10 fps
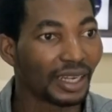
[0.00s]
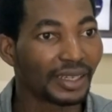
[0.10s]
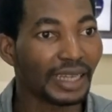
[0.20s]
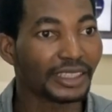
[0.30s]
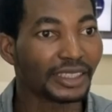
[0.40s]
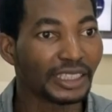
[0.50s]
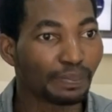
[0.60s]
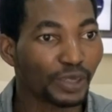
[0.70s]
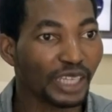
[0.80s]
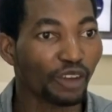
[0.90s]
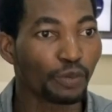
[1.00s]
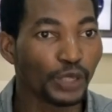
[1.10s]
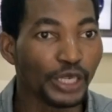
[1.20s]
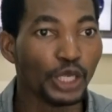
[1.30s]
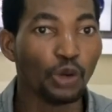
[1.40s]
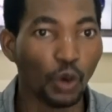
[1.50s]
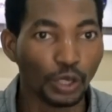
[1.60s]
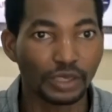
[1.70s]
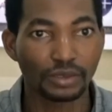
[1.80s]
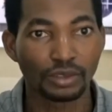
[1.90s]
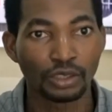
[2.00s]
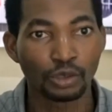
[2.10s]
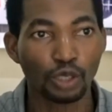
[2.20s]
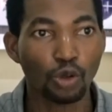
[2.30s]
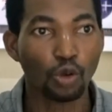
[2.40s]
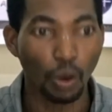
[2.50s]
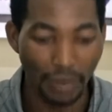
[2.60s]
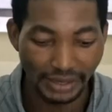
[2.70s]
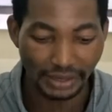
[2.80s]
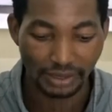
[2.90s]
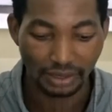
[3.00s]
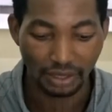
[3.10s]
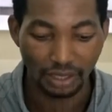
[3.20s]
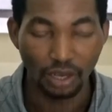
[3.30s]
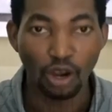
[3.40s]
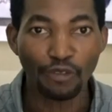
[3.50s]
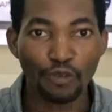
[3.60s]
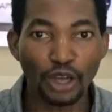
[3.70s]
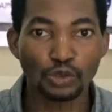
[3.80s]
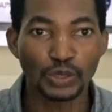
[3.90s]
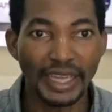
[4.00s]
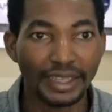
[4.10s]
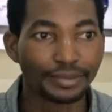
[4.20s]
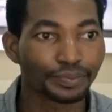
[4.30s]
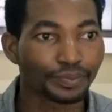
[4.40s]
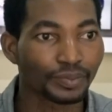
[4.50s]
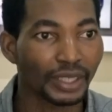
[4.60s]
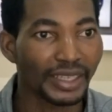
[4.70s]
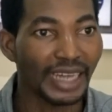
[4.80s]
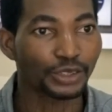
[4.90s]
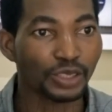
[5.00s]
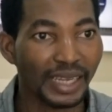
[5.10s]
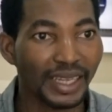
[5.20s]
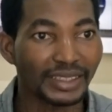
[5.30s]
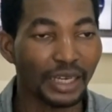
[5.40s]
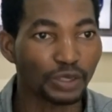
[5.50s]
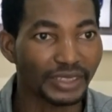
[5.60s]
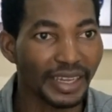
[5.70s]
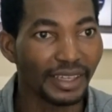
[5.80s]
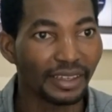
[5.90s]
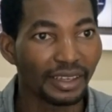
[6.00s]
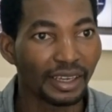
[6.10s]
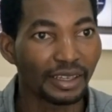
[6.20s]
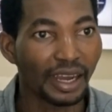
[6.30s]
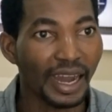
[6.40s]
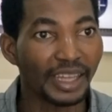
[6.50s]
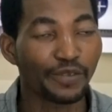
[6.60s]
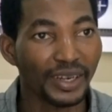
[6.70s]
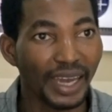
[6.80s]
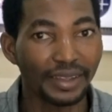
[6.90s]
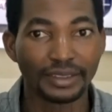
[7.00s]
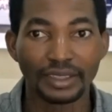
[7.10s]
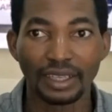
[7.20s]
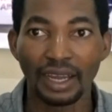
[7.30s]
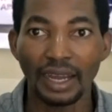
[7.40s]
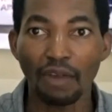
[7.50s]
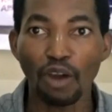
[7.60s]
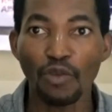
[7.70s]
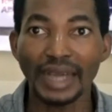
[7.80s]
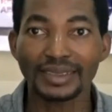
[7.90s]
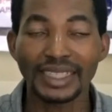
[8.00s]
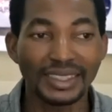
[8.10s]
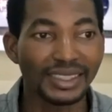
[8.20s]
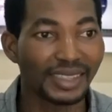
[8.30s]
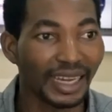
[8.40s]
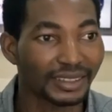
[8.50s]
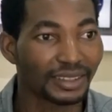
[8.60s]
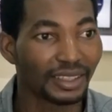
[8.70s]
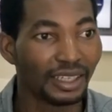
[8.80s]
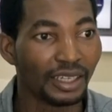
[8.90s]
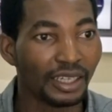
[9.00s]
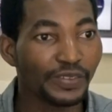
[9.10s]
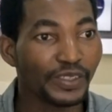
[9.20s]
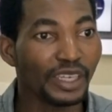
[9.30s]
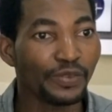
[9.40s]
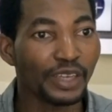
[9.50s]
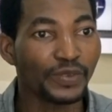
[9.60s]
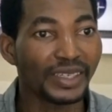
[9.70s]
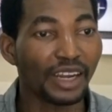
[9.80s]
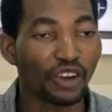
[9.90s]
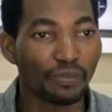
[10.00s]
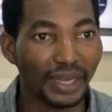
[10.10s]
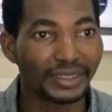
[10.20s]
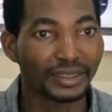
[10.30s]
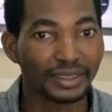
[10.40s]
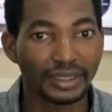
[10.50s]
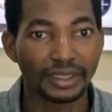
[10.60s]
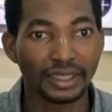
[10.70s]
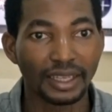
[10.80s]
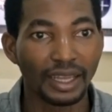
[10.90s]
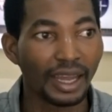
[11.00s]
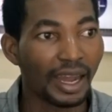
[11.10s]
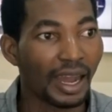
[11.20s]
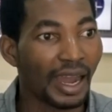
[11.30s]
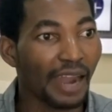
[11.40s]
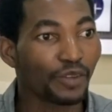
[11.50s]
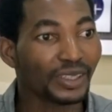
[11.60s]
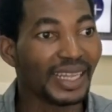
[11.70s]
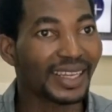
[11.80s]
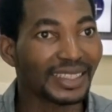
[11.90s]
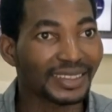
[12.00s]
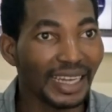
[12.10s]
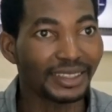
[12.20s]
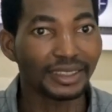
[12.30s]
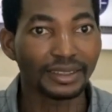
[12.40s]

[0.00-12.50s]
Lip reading: that the process of building new ones should also commence. Of course, today, there are talks around the Dangote refinery. And what we are stating is that if the Nigerian government have not neglected